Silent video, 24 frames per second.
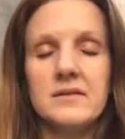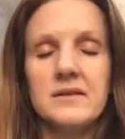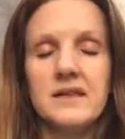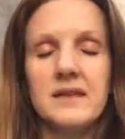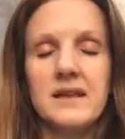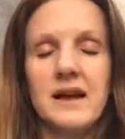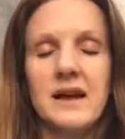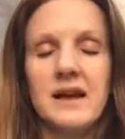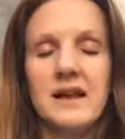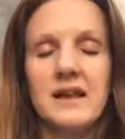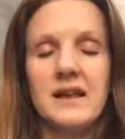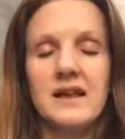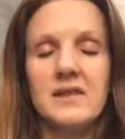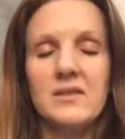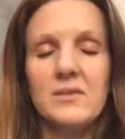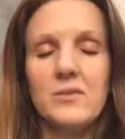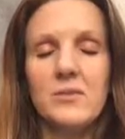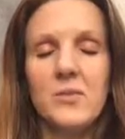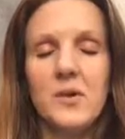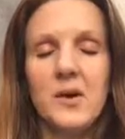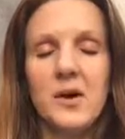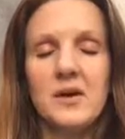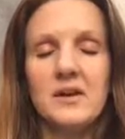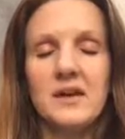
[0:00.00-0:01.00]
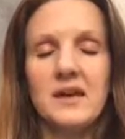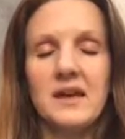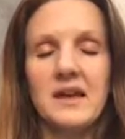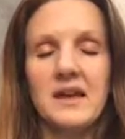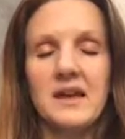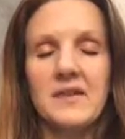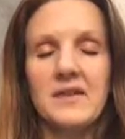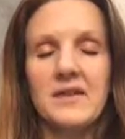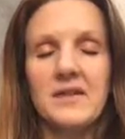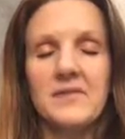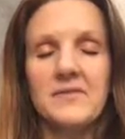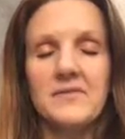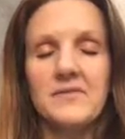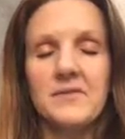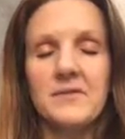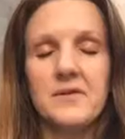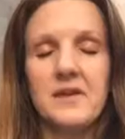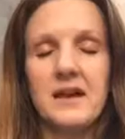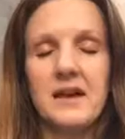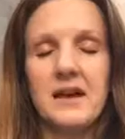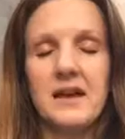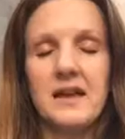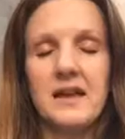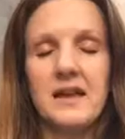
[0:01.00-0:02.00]
Scanning the body for
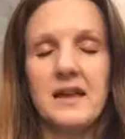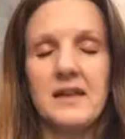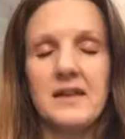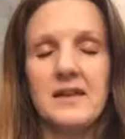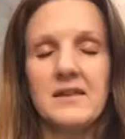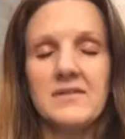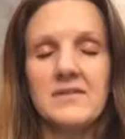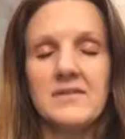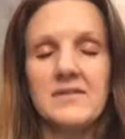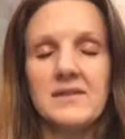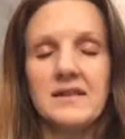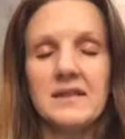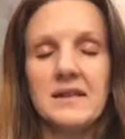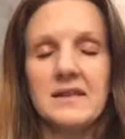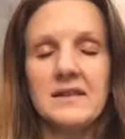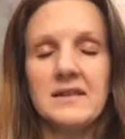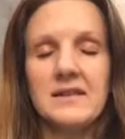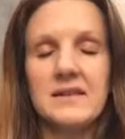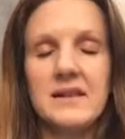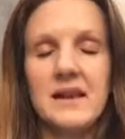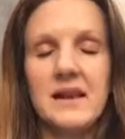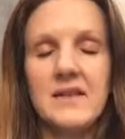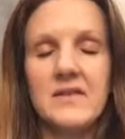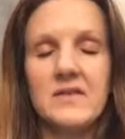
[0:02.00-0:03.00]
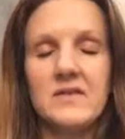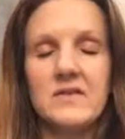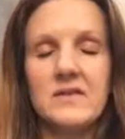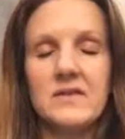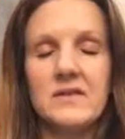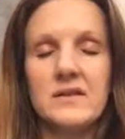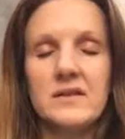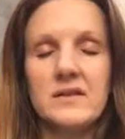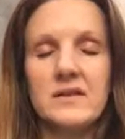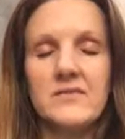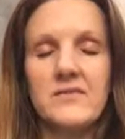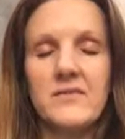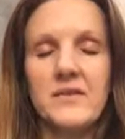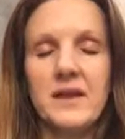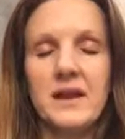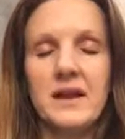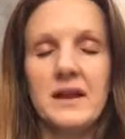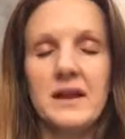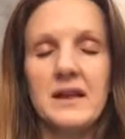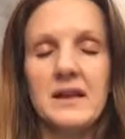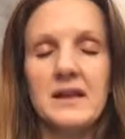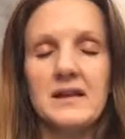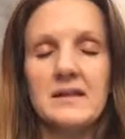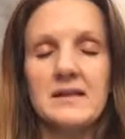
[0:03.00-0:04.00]
any sensations,
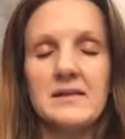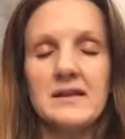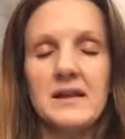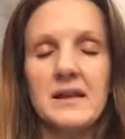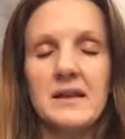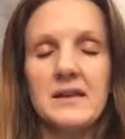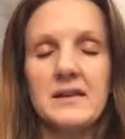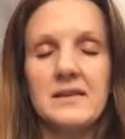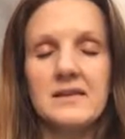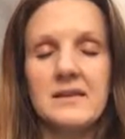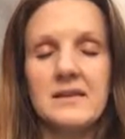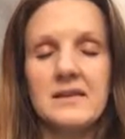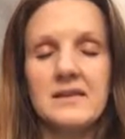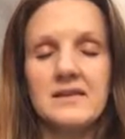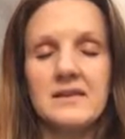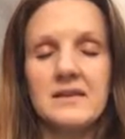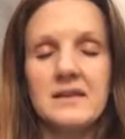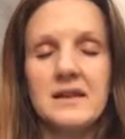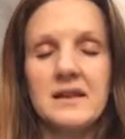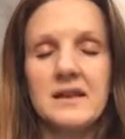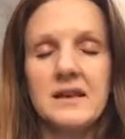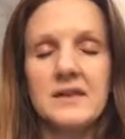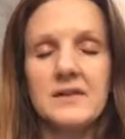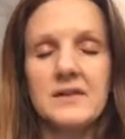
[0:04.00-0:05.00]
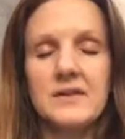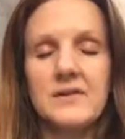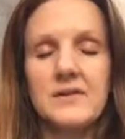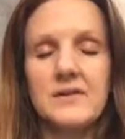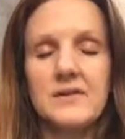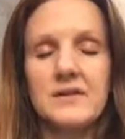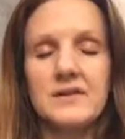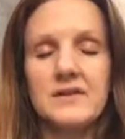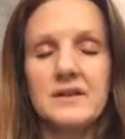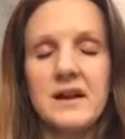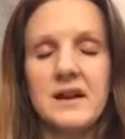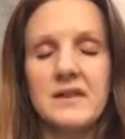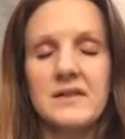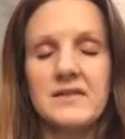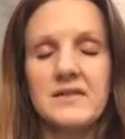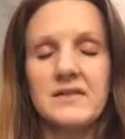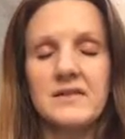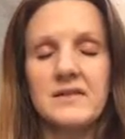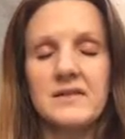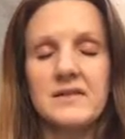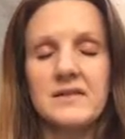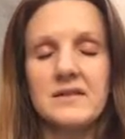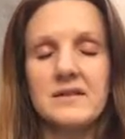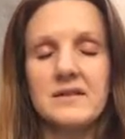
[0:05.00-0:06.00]
feelings, anything that needs your
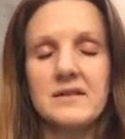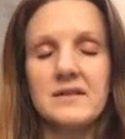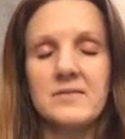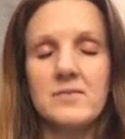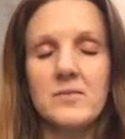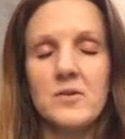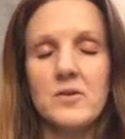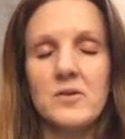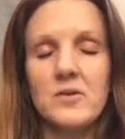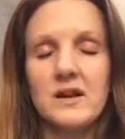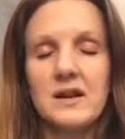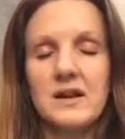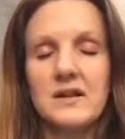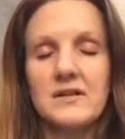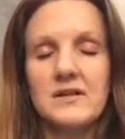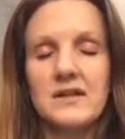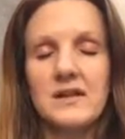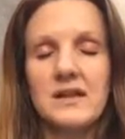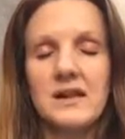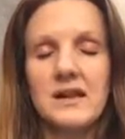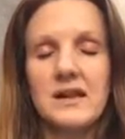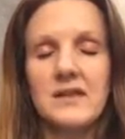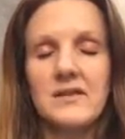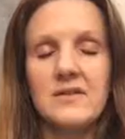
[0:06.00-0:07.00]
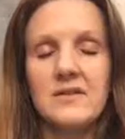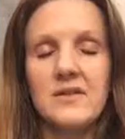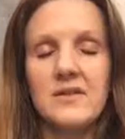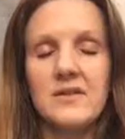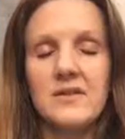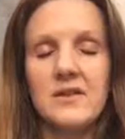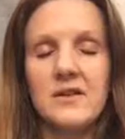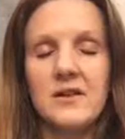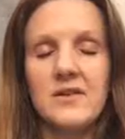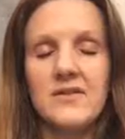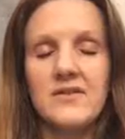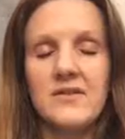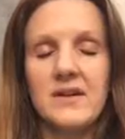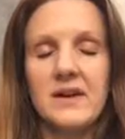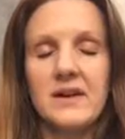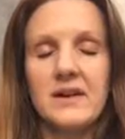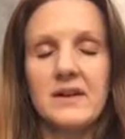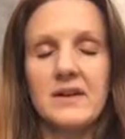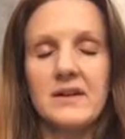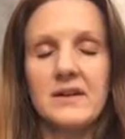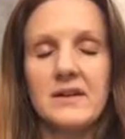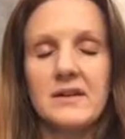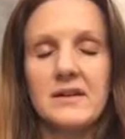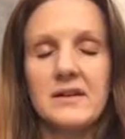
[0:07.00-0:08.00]
attention this morning, that needs your
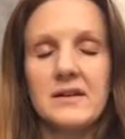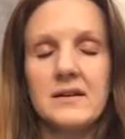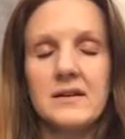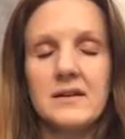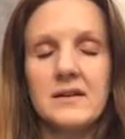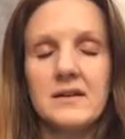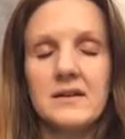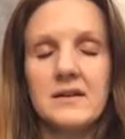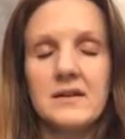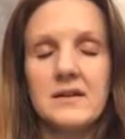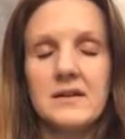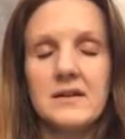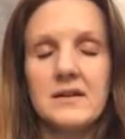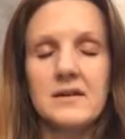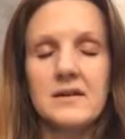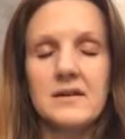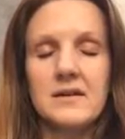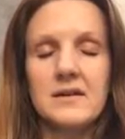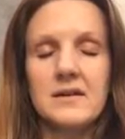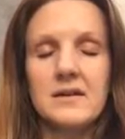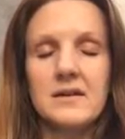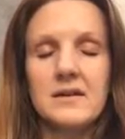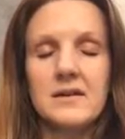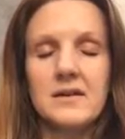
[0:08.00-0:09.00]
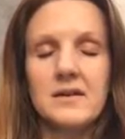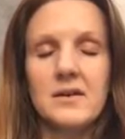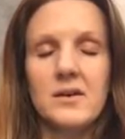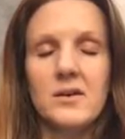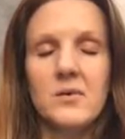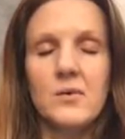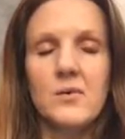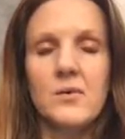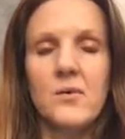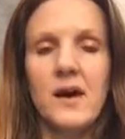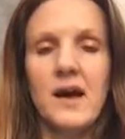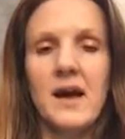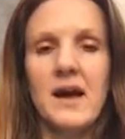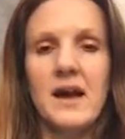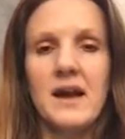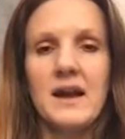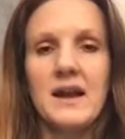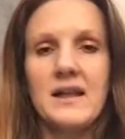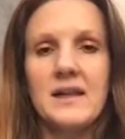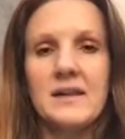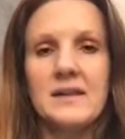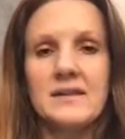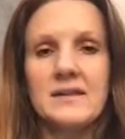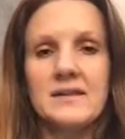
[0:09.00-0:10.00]
loving
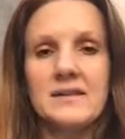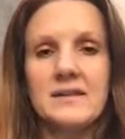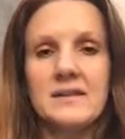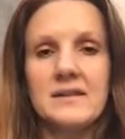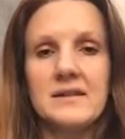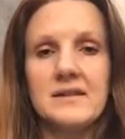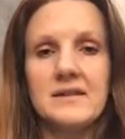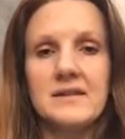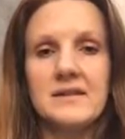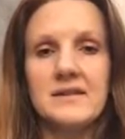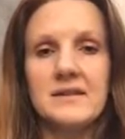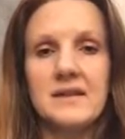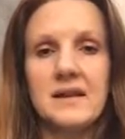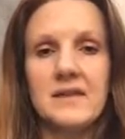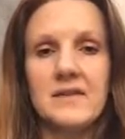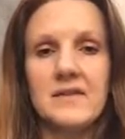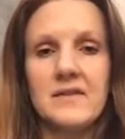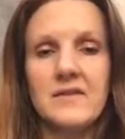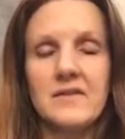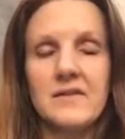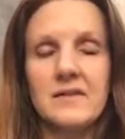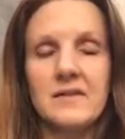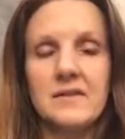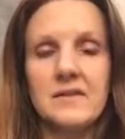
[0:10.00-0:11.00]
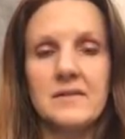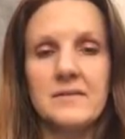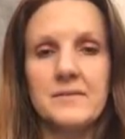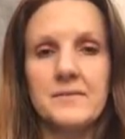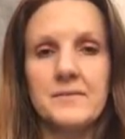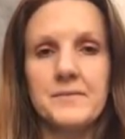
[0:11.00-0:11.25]
awareness and attention.